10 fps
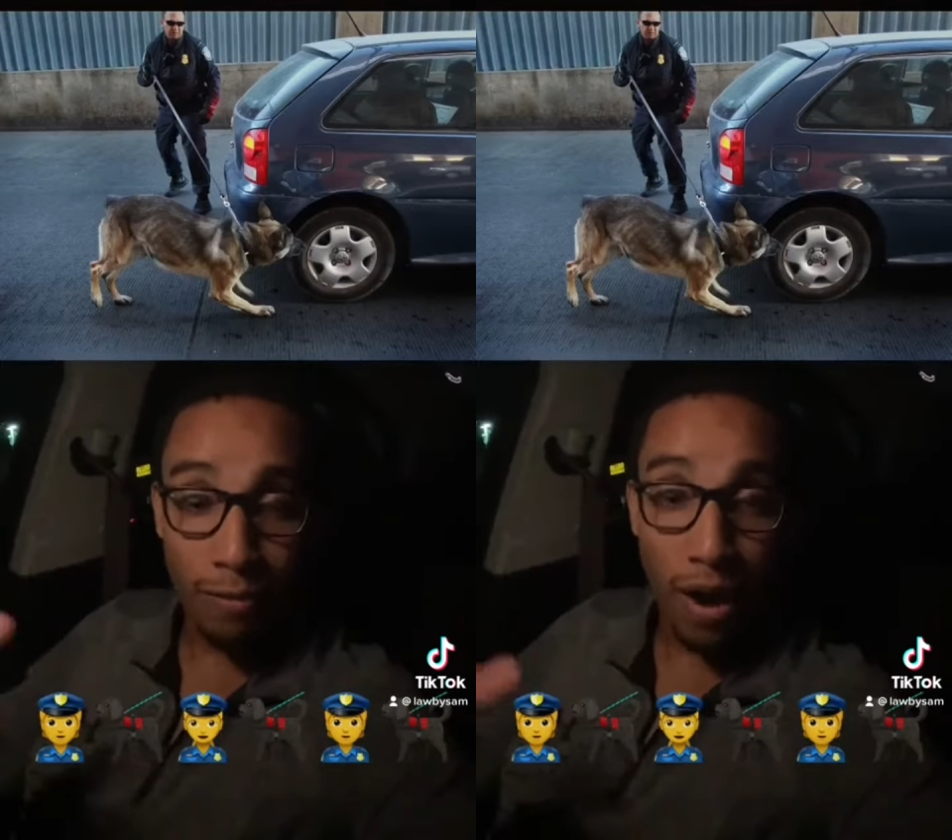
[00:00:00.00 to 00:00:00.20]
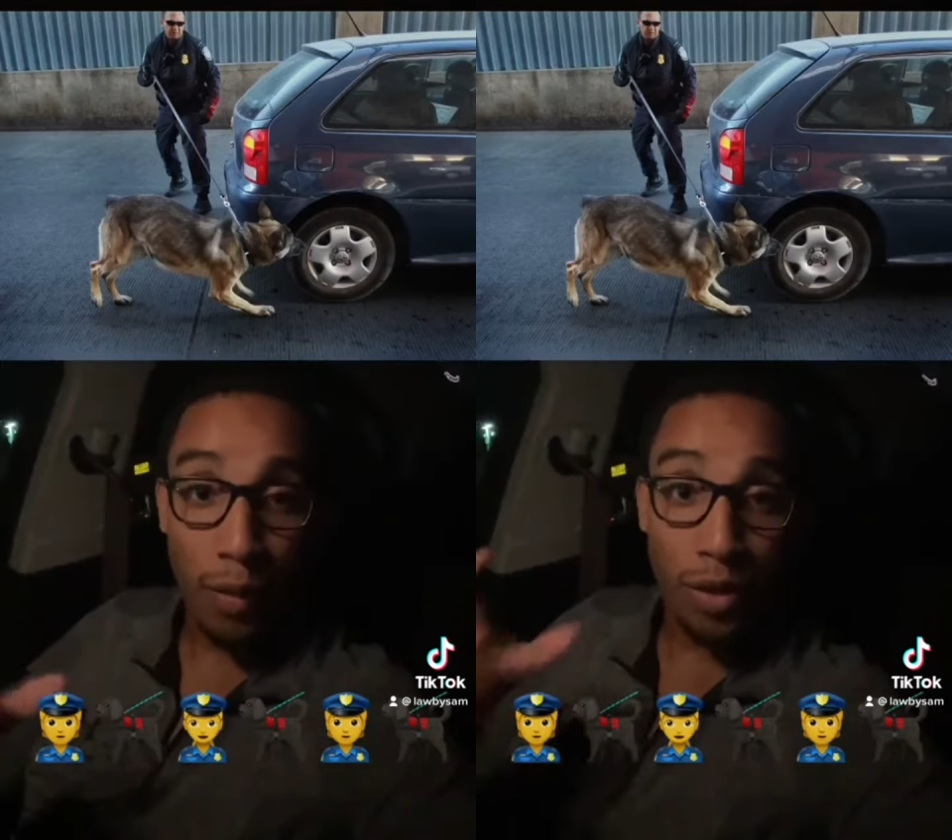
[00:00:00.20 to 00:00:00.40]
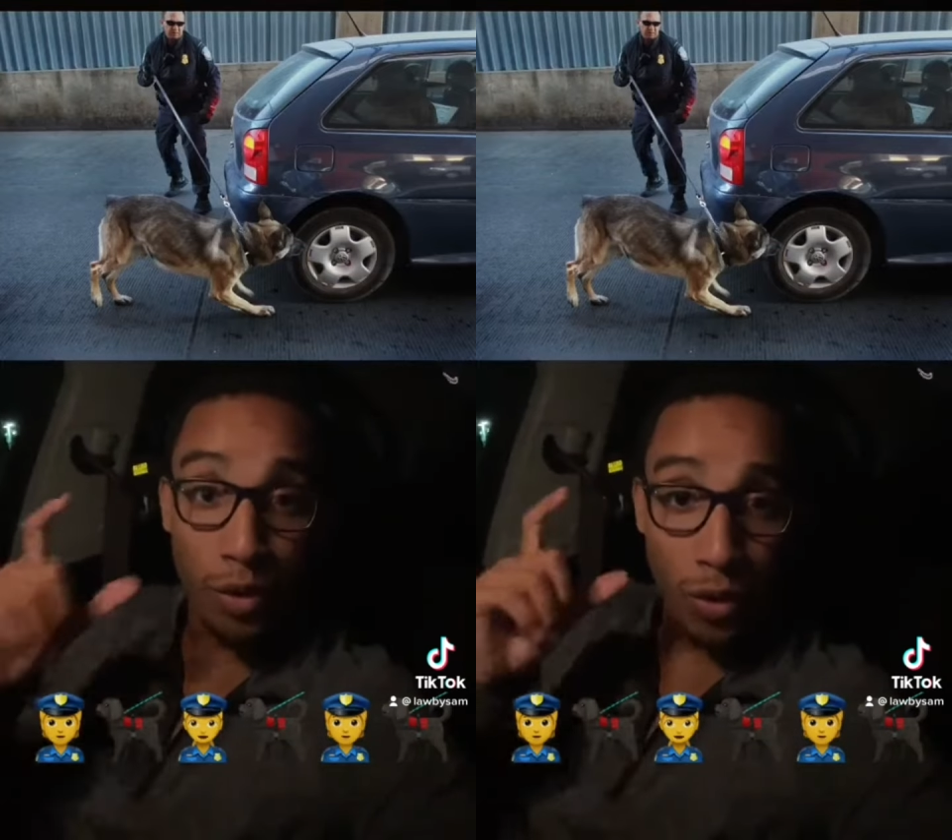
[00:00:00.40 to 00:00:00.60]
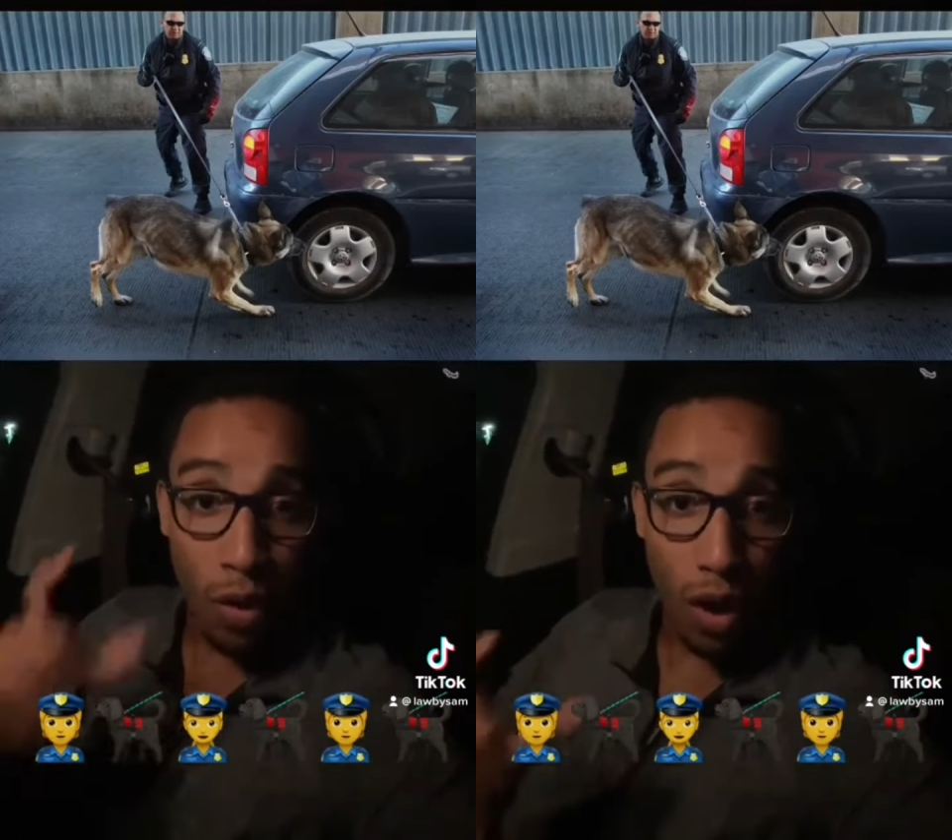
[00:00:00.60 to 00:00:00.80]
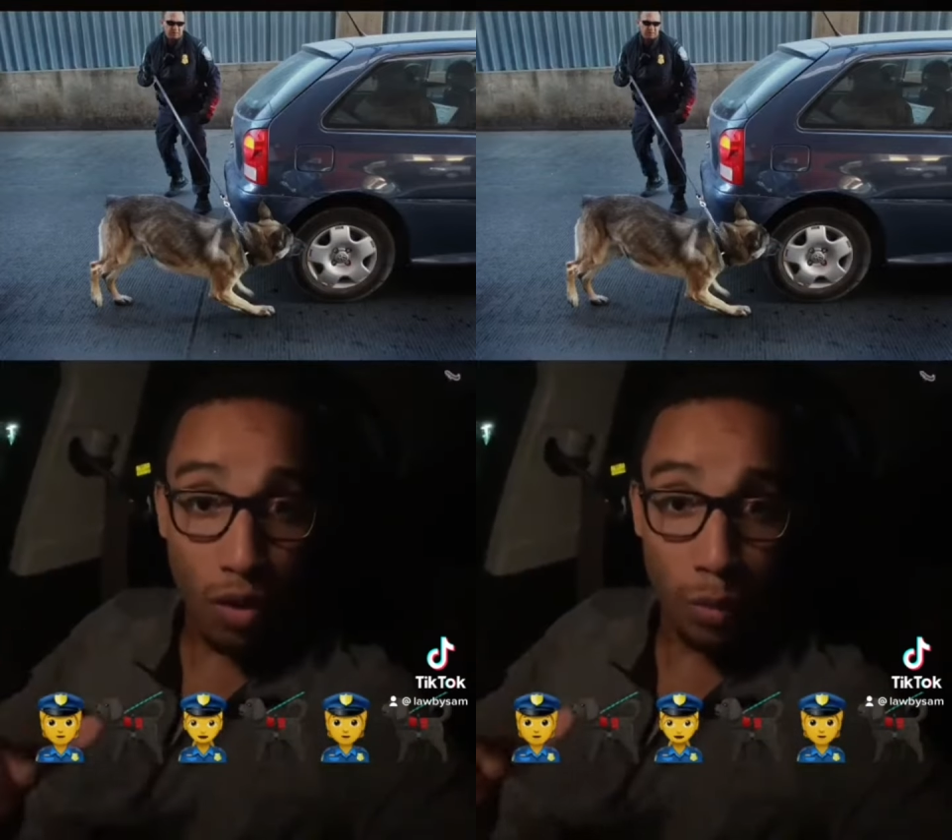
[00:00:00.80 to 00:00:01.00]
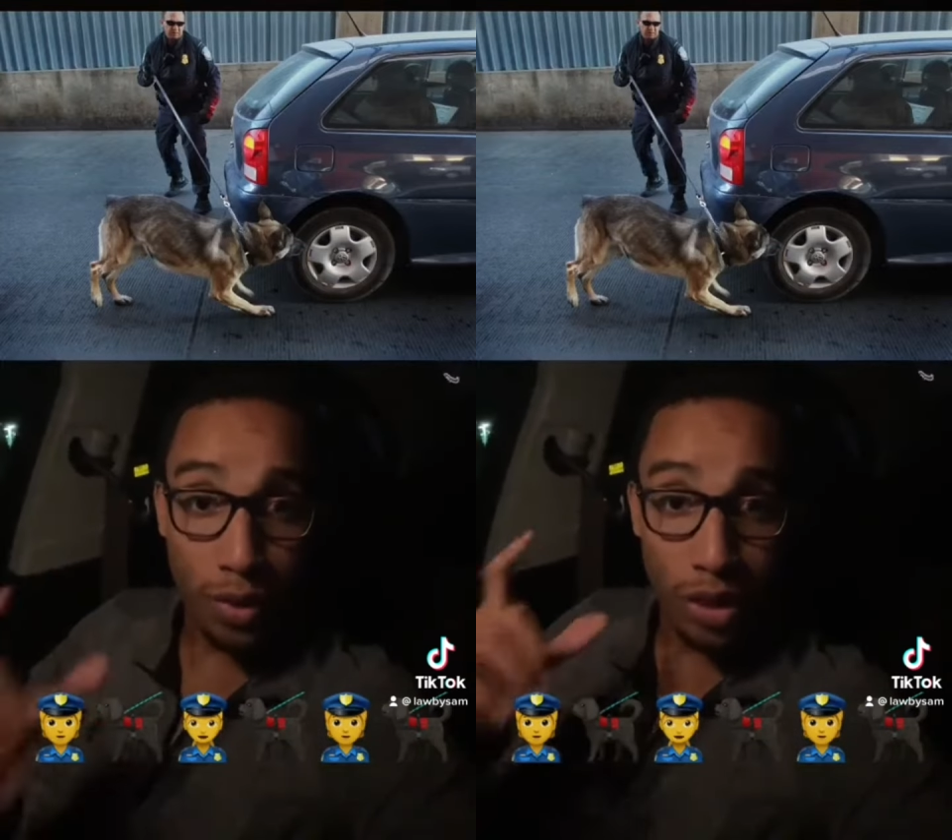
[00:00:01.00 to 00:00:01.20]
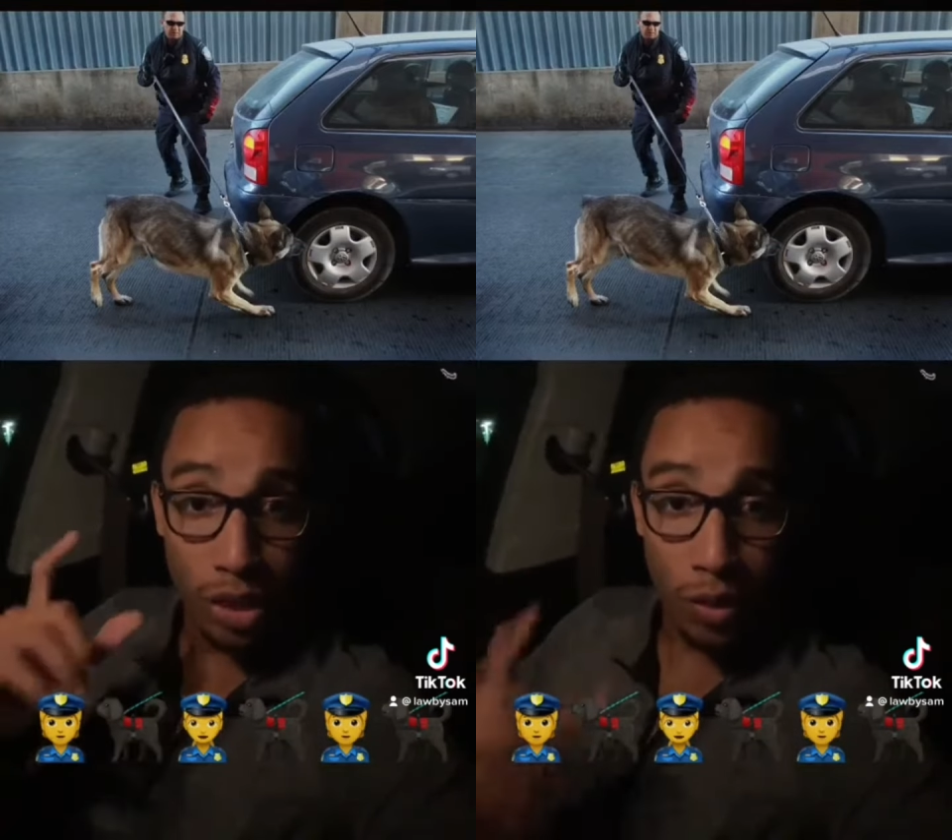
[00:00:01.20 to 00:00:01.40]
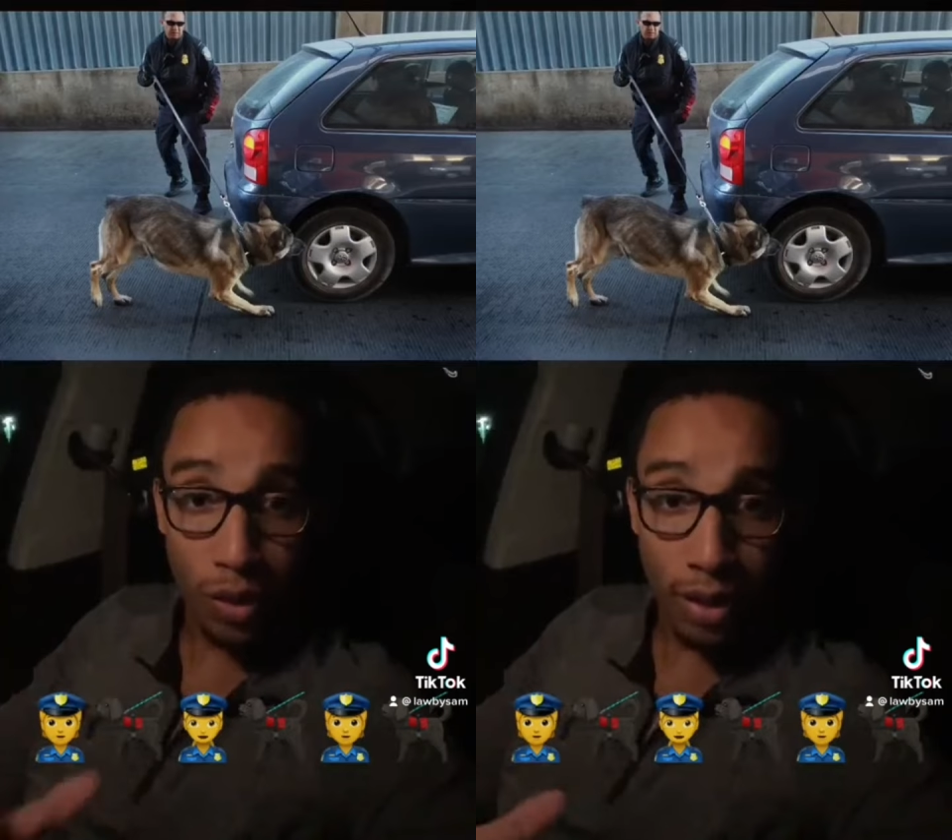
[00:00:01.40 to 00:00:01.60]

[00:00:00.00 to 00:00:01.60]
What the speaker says: find within your car will be excluded.